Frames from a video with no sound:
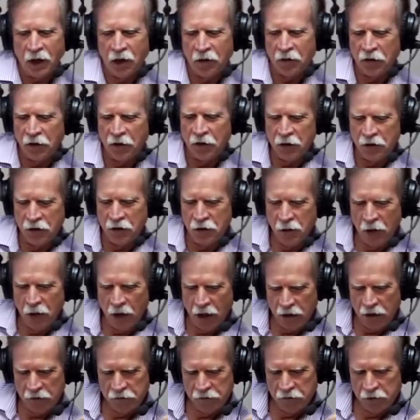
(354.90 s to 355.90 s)
Yeah, I think you
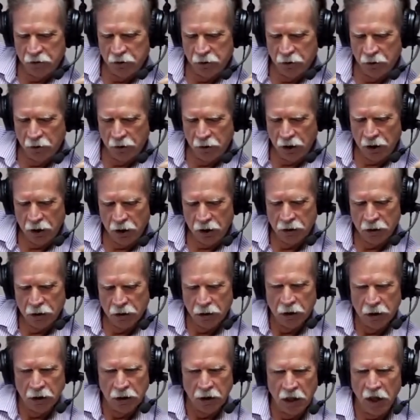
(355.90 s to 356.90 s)
have to uh,
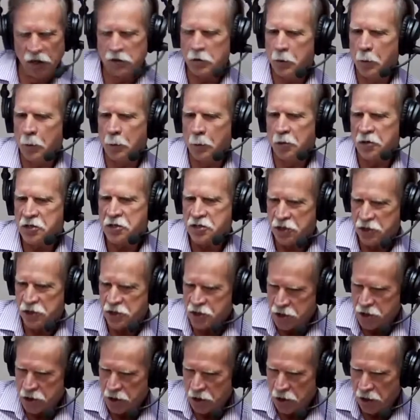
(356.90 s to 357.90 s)
you have to be
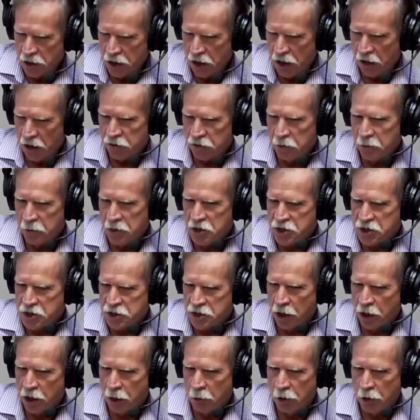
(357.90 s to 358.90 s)
persistent. You have to be
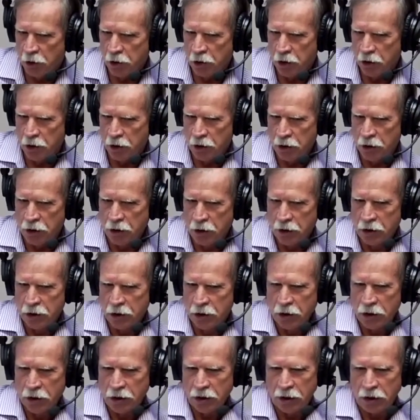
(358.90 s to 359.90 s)
stubborn,
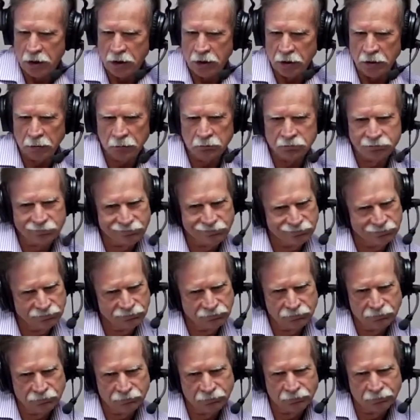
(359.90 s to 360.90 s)
um,
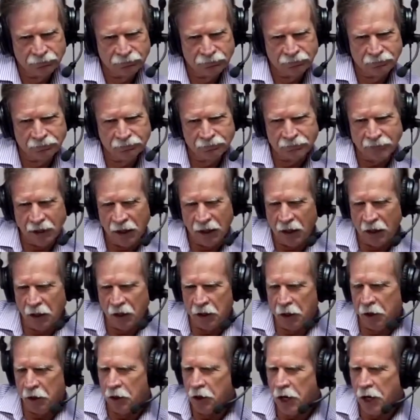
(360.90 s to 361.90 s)
and,
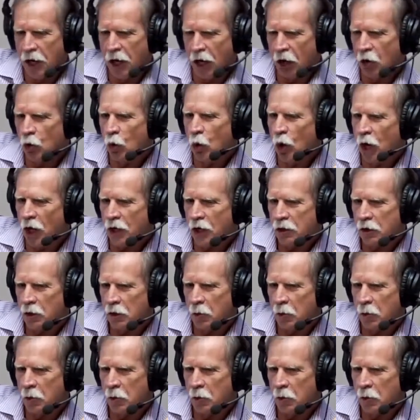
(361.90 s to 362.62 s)
and you can't quit.